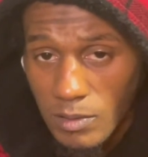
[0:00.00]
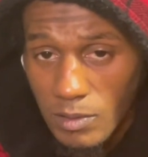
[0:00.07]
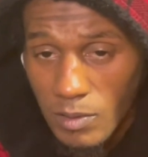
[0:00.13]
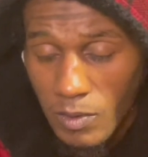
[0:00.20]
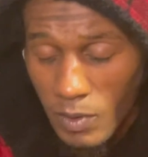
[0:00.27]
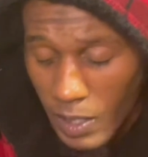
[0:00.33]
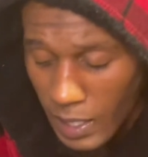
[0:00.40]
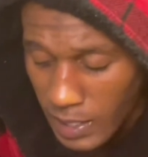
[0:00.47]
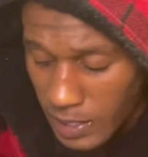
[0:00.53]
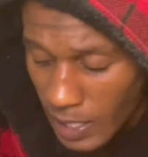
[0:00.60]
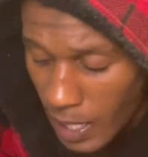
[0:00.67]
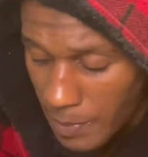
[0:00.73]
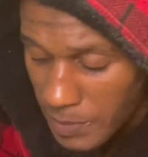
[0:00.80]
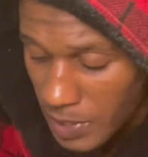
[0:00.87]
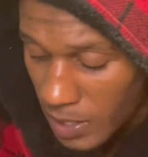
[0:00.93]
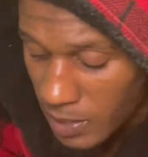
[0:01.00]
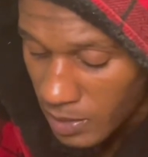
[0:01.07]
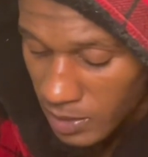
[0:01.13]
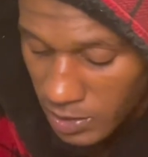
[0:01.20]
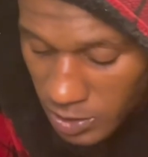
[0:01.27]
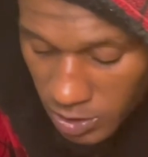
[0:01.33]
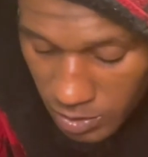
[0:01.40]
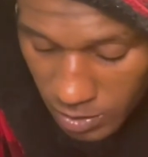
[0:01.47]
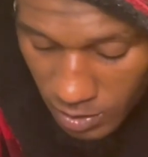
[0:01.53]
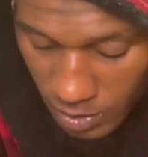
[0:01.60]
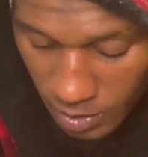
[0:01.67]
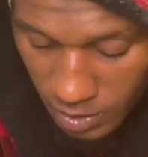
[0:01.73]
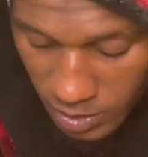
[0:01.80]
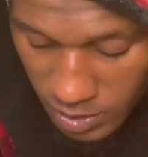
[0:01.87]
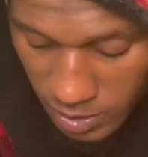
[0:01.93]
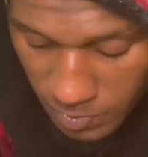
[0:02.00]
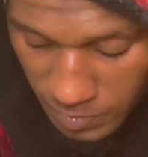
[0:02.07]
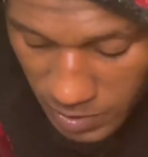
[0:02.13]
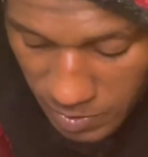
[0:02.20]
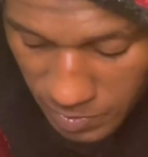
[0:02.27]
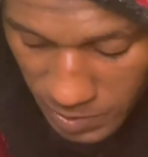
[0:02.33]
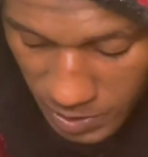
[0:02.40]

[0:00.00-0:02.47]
Okay, Damiana and Gymnema.